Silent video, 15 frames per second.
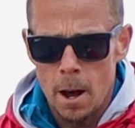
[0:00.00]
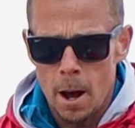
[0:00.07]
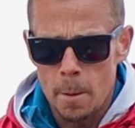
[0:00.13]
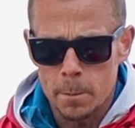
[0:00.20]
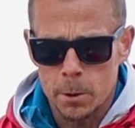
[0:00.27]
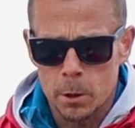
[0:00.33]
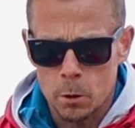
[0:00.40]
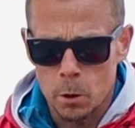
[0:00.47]

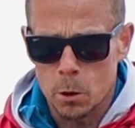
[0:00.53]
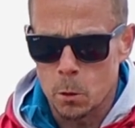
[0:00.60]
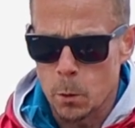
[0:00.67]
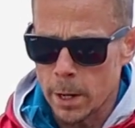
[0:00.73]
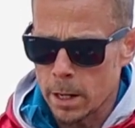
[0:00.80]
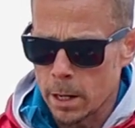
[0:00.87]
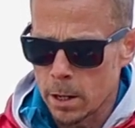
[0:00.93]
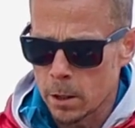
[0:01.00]
gonna do a
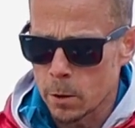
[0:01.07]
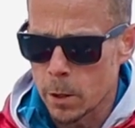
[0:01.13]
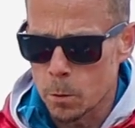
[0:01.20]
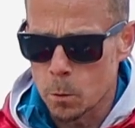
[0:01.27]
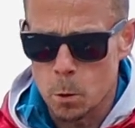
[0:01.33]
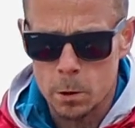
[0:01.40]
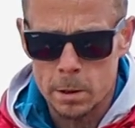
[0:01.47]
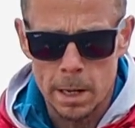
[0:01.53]
quick
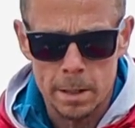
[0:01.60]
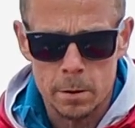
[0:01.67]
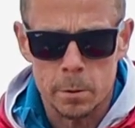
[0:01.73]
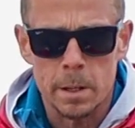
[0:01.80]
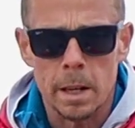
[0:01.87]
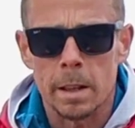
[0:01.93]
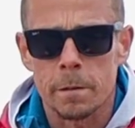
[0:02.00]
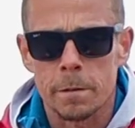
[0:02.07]
walk test
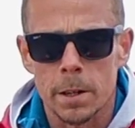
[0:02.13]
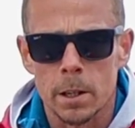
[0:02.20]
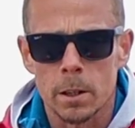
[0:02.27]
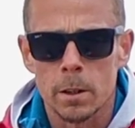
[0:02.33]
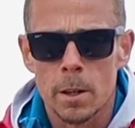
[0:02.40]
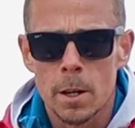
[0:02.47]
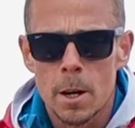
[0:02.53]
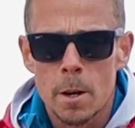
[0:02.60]
to see how they
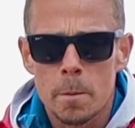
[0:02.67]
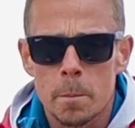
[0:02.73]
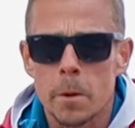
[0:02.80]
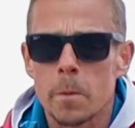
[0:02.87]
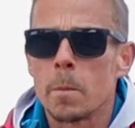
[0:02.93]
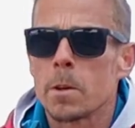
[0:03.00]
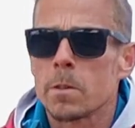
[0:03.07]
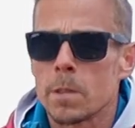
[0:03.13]
feel,
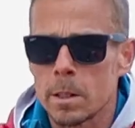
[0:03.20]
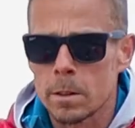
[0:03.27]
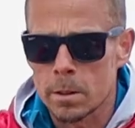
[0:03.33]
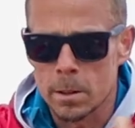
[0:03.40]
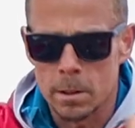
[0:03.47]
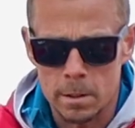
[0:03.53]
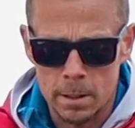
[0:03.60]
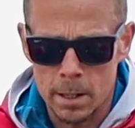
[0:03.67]
but the most
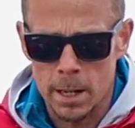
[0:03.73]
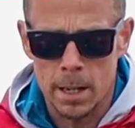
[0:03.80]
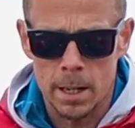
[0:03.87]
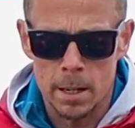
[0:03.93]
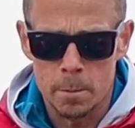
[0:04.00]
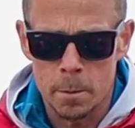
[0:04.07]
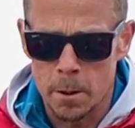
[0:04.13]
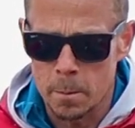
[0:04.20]
instant,
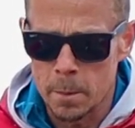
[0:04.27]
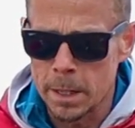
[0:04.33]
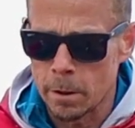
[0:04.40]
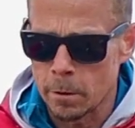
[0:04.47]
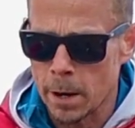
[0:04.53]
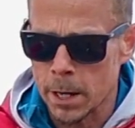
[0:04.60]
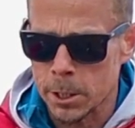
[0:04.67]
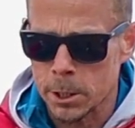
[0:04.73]
but the
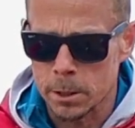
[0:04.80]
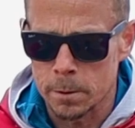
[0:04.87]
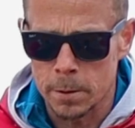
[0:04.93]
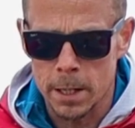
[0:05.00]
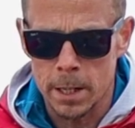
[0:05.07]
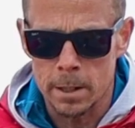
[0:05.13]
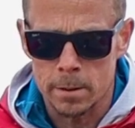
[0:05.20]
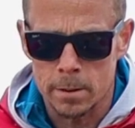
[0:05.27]
immediate reaction
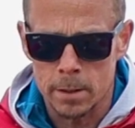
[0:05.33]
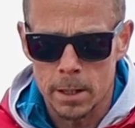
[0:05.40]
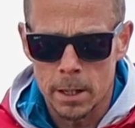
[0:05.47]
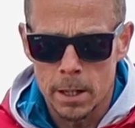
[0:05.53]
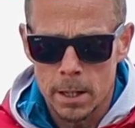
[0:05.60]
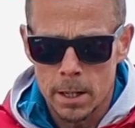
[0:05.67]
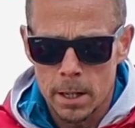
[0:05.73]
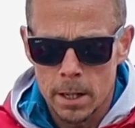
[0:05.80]
is,
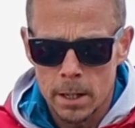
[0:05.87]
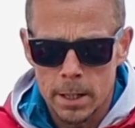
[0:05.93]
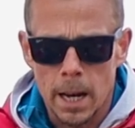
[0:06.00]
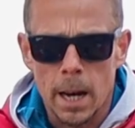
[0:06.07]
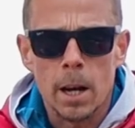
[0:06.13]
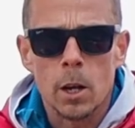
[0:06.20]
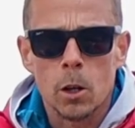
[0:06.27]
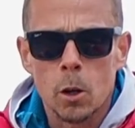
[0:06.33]

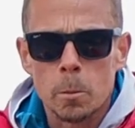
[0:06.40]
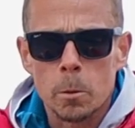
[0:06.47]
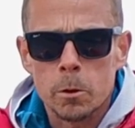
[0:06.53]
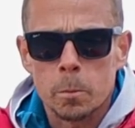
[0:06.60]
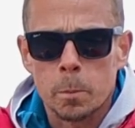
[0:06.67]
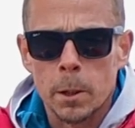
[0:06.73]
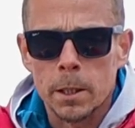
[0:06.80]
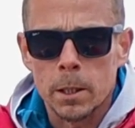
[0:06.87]
yeah, a lot more
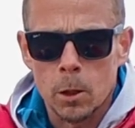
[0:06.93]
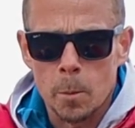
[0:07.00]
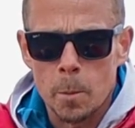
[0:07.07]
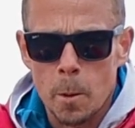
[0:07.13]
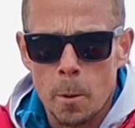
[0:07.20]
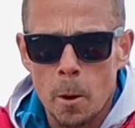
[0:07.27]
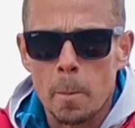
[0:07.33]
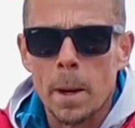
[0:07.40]
spring, a lot
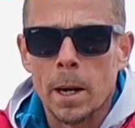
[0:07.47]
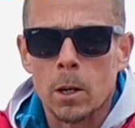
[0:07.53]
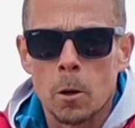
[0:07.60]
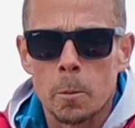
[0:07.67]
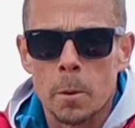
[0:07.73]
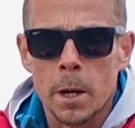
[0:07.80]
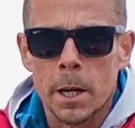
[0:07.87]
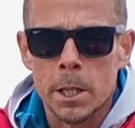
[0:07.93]
more pop back, a
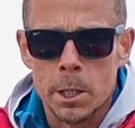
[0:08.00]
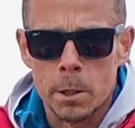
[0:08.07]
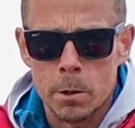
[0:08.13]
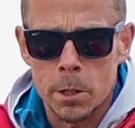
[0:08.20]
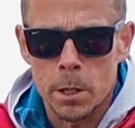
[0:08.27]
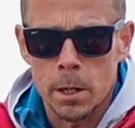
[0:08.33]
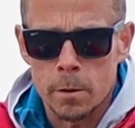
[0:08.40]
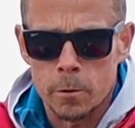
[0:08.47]
lot more energy
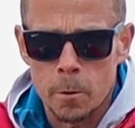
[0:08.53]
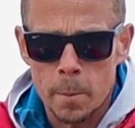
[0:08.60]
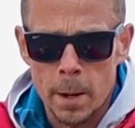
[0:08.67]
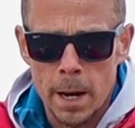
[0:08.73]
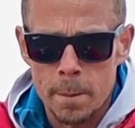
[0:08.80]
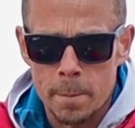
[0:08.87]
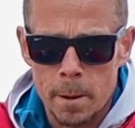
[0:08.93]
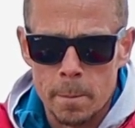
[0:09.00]
return from
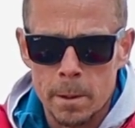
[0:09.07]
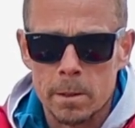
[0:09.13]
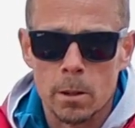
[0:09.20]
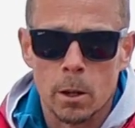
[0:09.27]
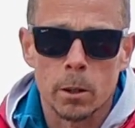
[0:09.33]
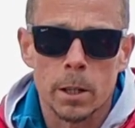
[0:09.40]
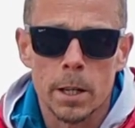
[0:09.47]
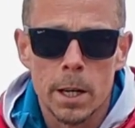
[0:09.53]
that A-band
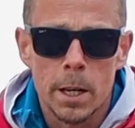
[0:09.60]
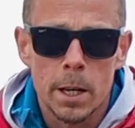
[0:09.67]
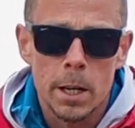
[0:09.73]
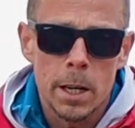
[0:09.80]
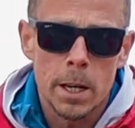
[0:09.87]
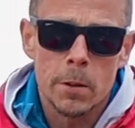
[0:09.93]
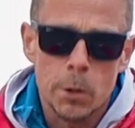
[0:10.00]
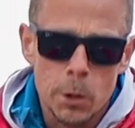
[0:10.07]
midsole
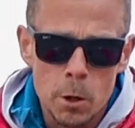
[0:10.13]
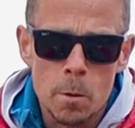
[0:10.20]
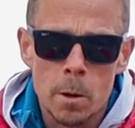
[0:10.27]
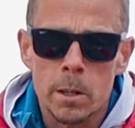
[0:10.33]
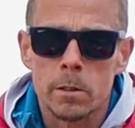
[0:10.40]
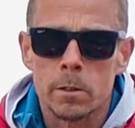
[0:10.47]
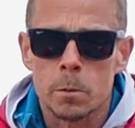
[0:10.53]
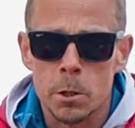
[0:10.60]
in the new
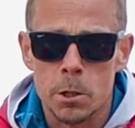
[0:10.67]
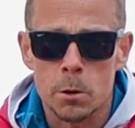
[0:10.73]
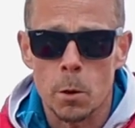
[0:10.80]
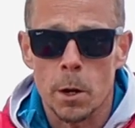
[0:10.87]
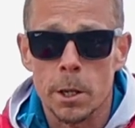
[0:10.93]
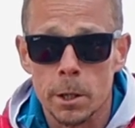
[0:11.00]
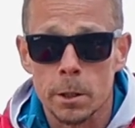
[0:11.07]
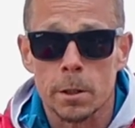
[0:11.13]
ones, which is
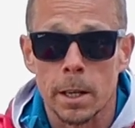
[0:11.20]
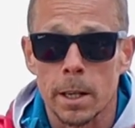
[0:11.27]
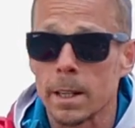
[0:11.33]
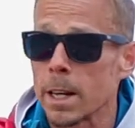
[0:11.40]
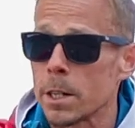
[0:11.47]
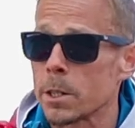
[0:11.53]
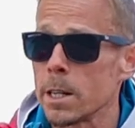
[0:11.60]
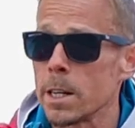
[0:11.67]
quite a good
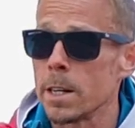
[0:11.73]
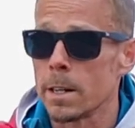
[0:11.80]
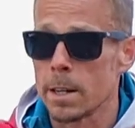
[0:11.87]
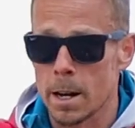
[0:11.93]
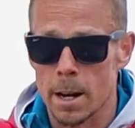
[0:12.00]
thing actually.